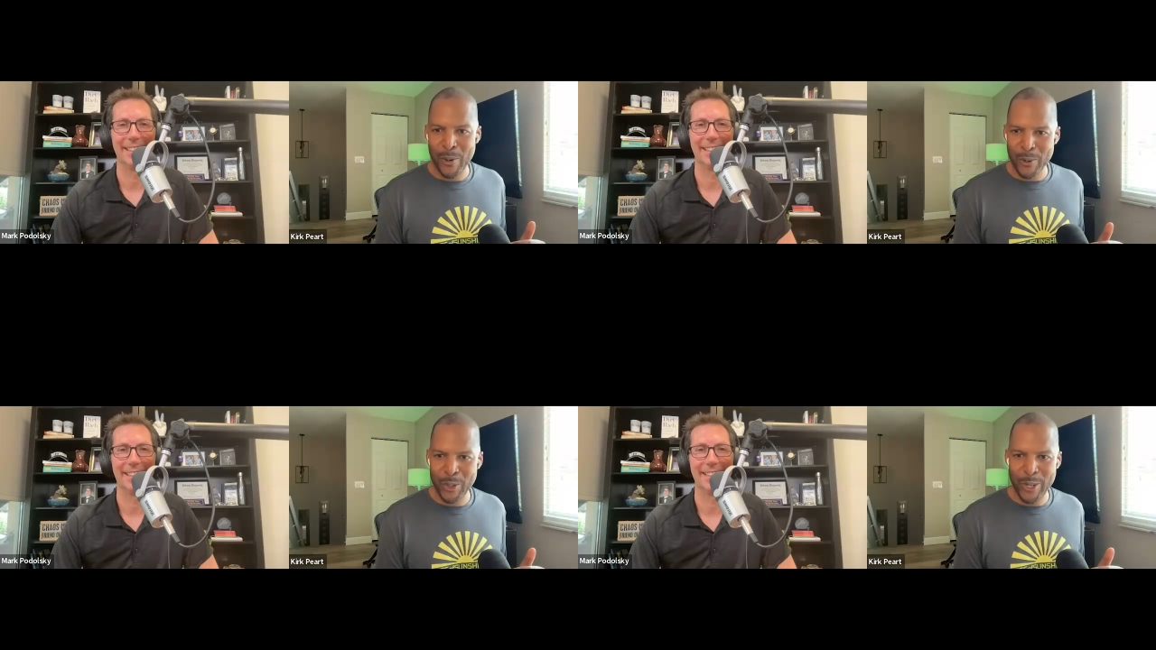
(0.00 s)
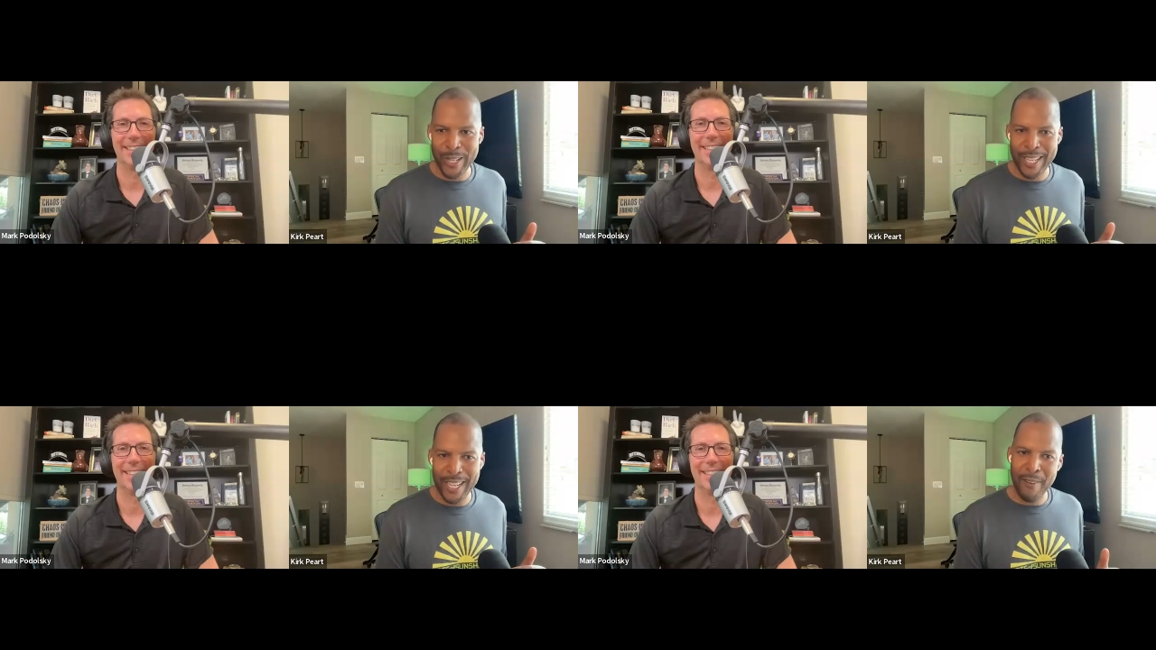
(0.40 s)
Speaker 1: their own
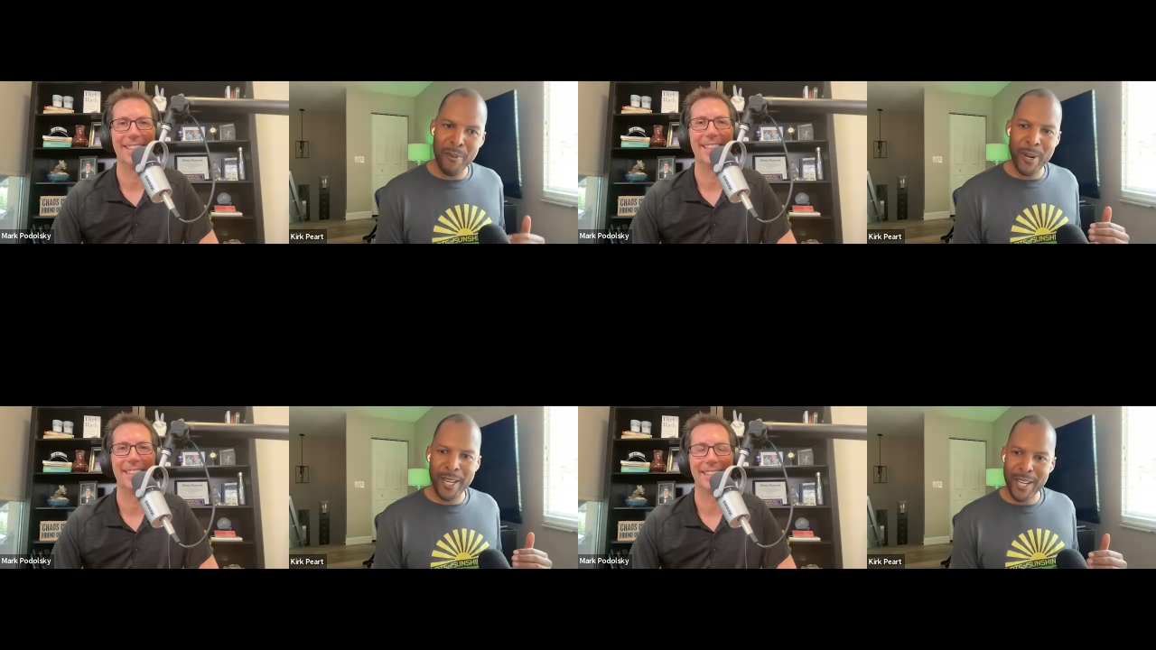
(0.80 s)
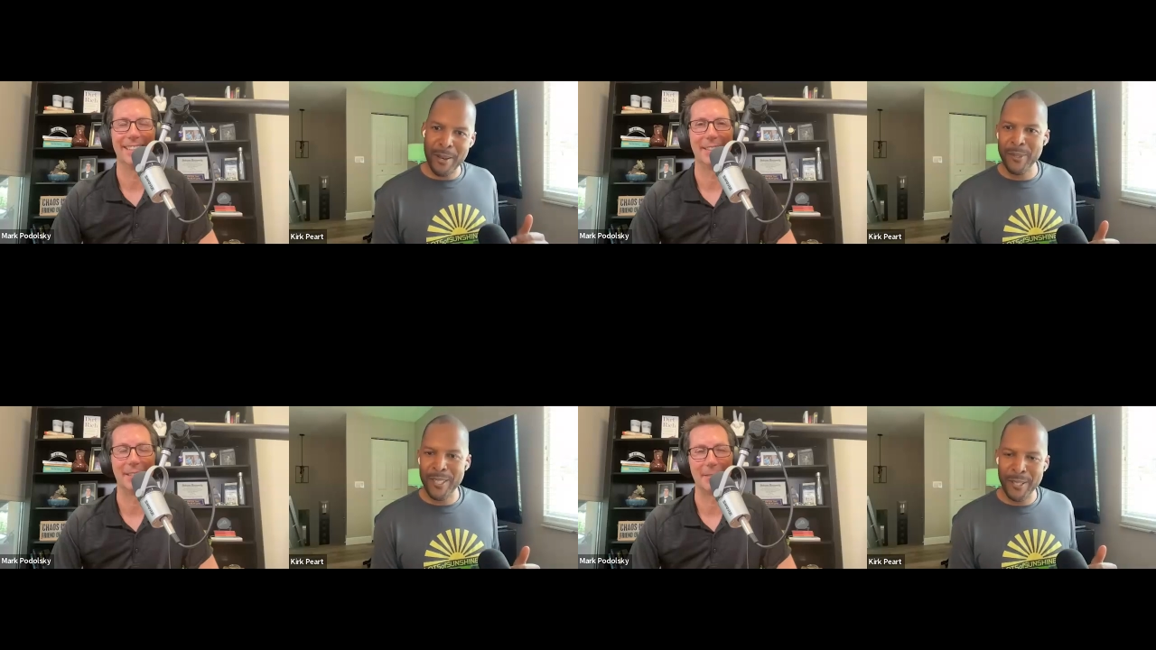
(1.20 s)
journey. Everybody
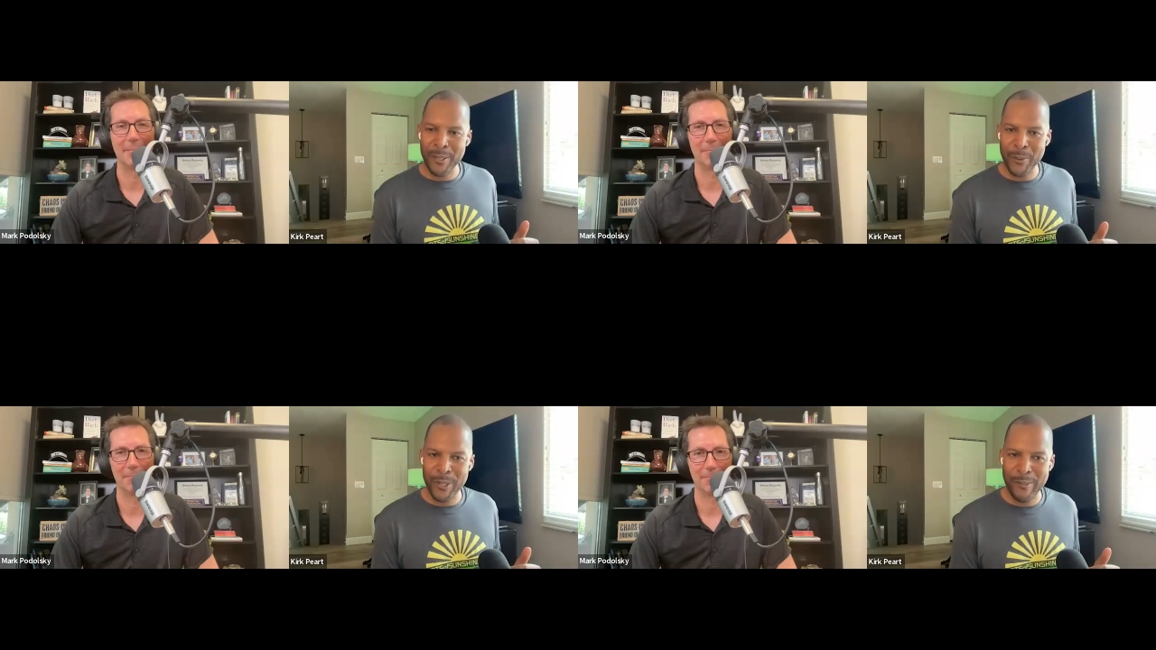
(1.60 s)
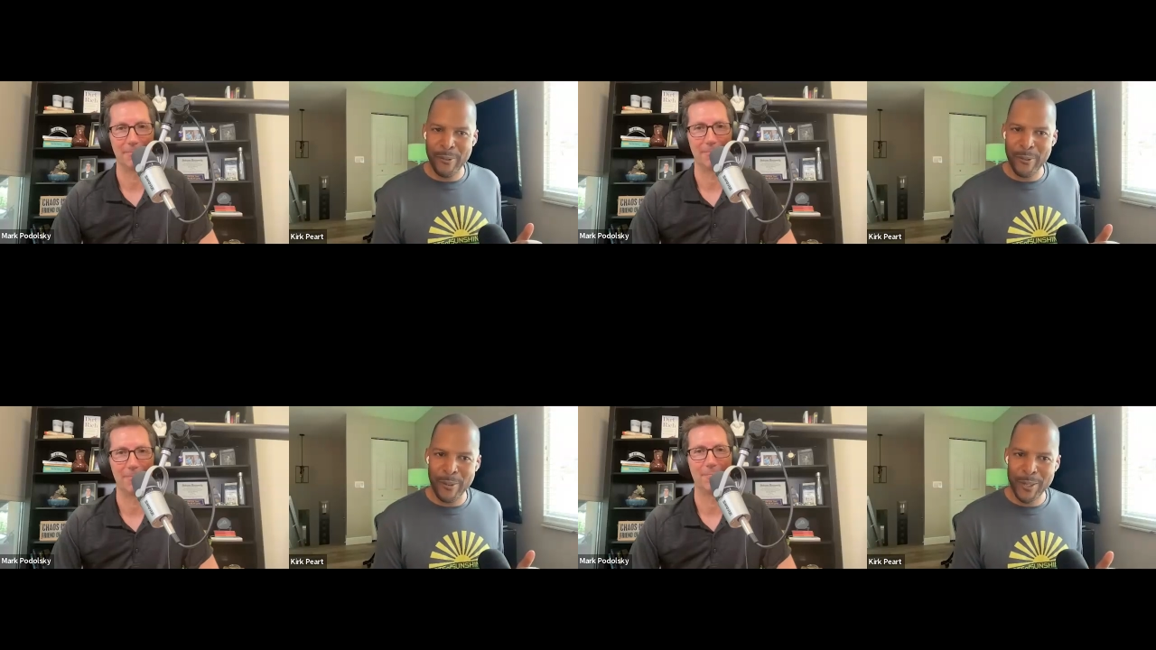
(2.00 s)
comes to this with
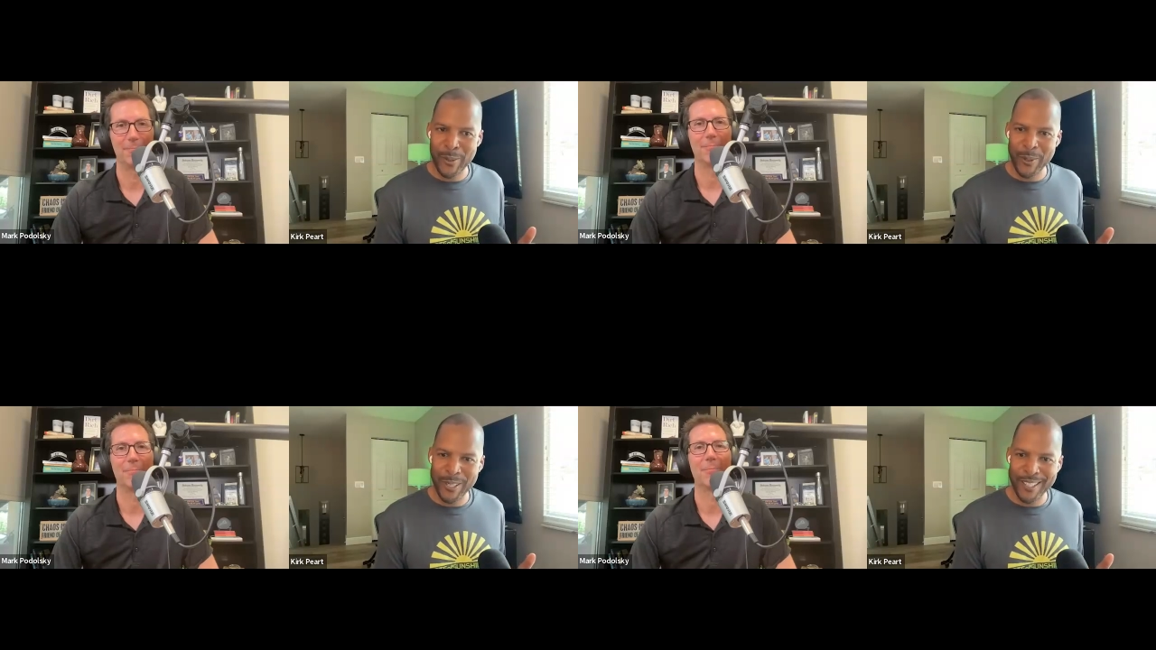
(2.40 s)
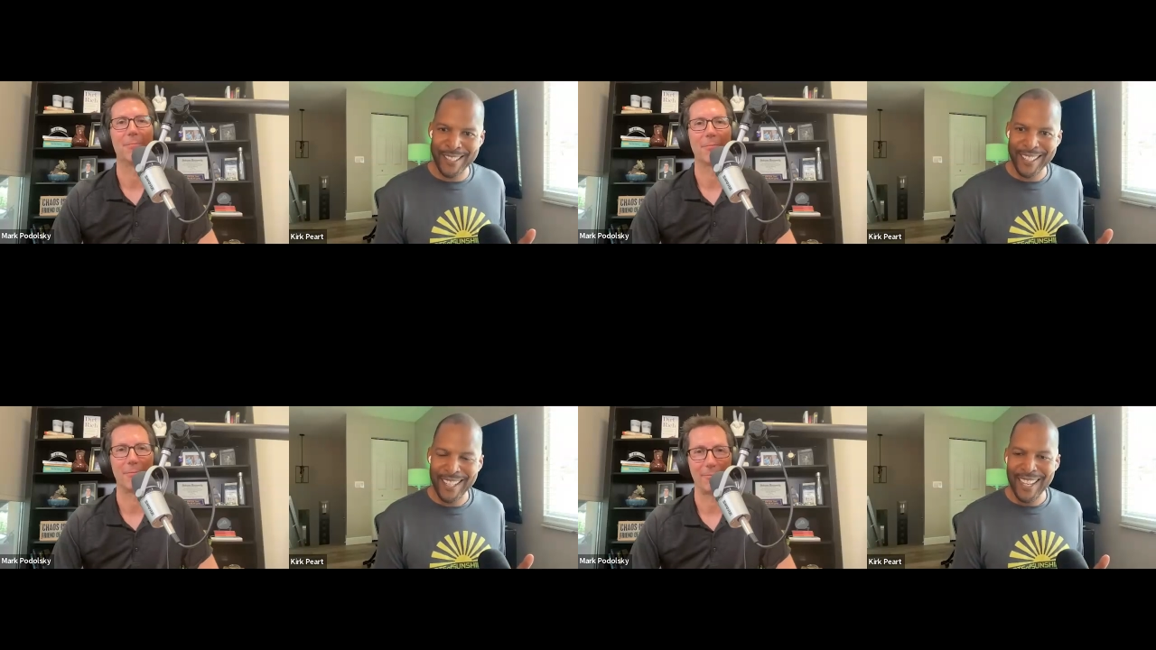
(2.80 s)
different
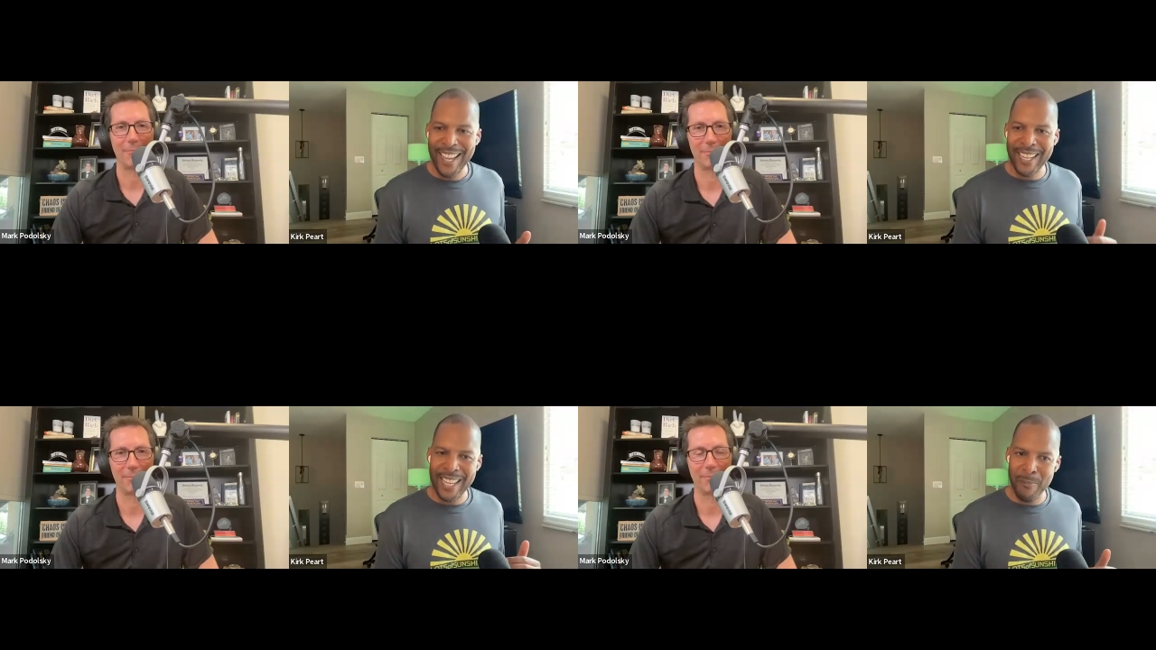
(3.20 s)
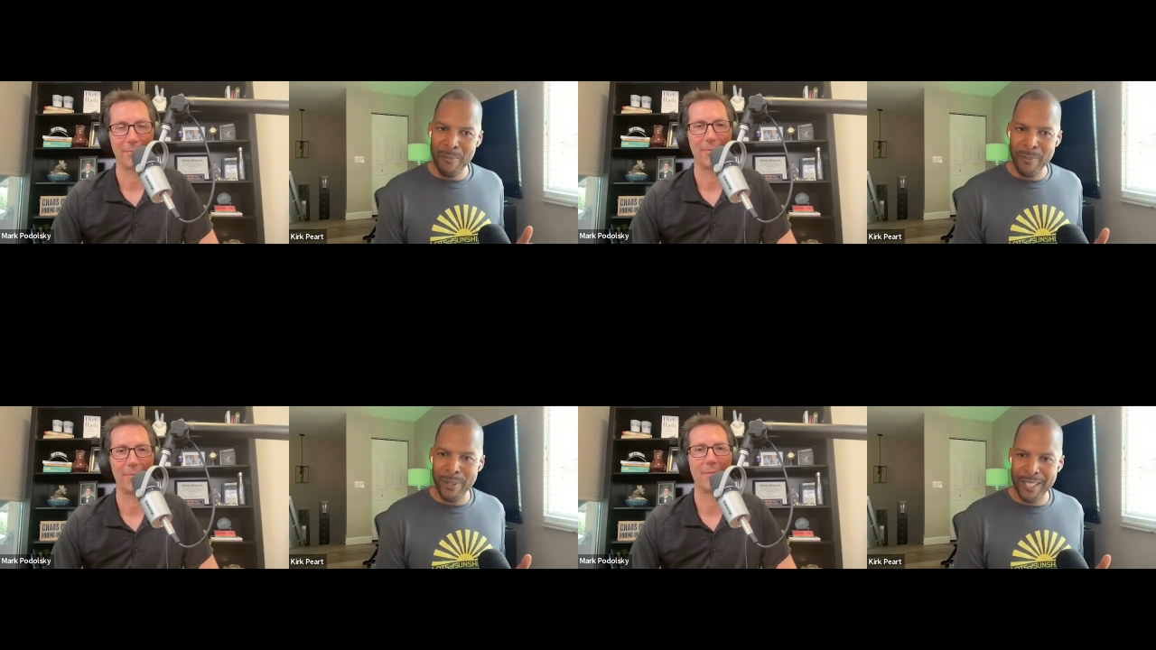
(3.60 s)
resources and
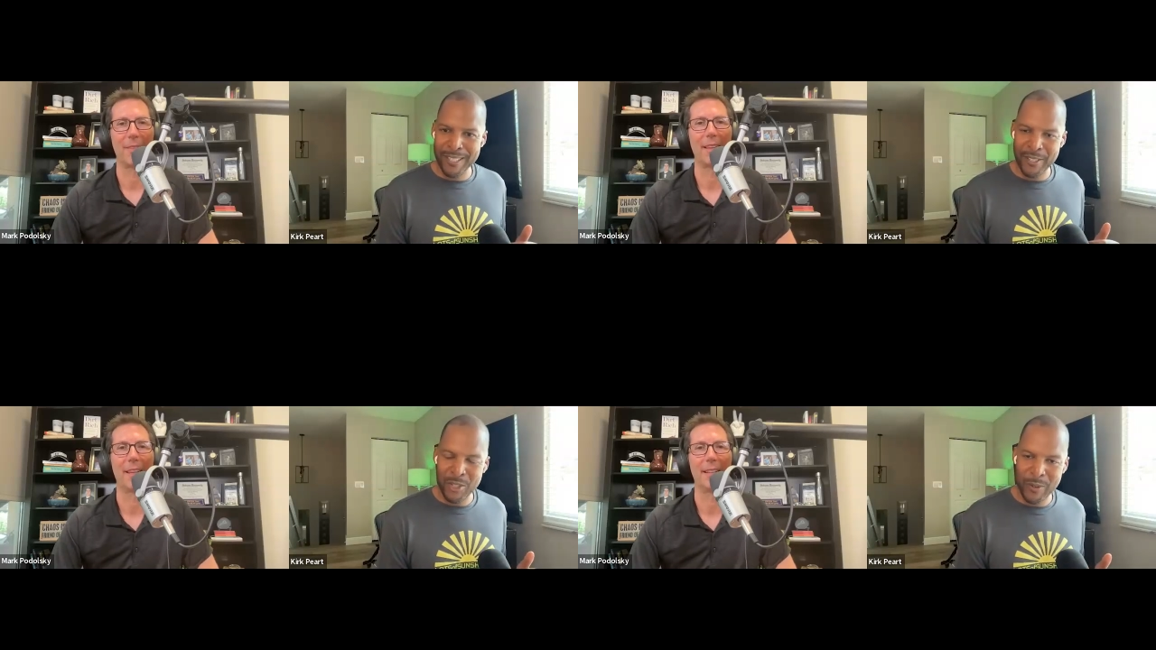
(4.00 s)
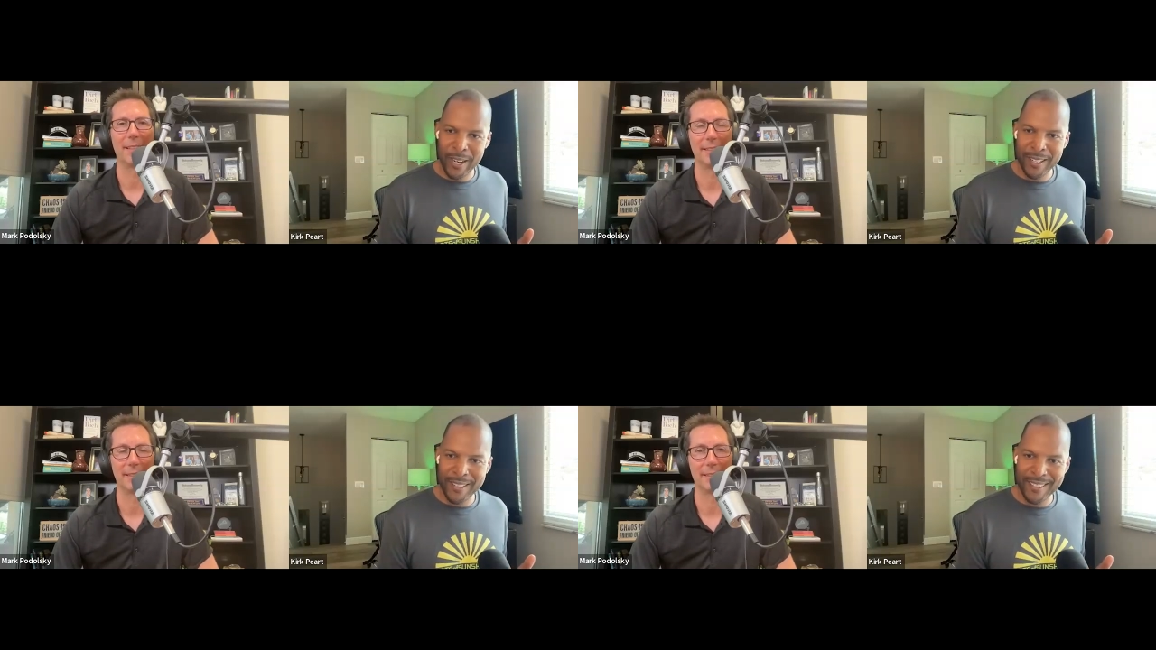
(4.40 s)
capabilities and
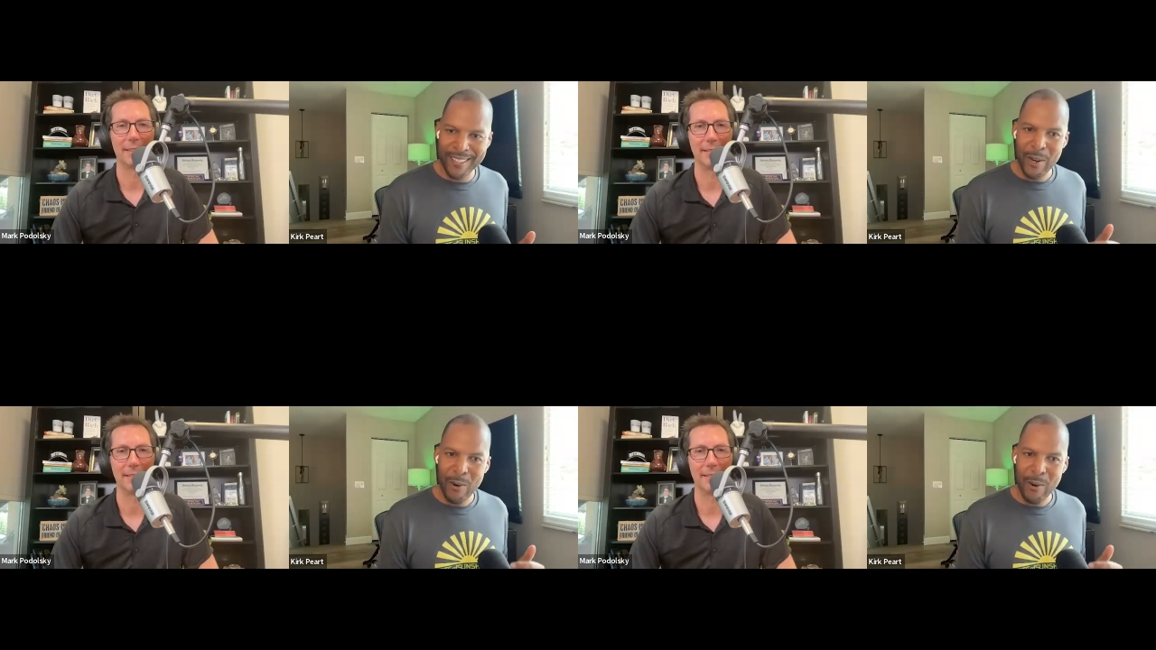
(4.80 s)
strengths.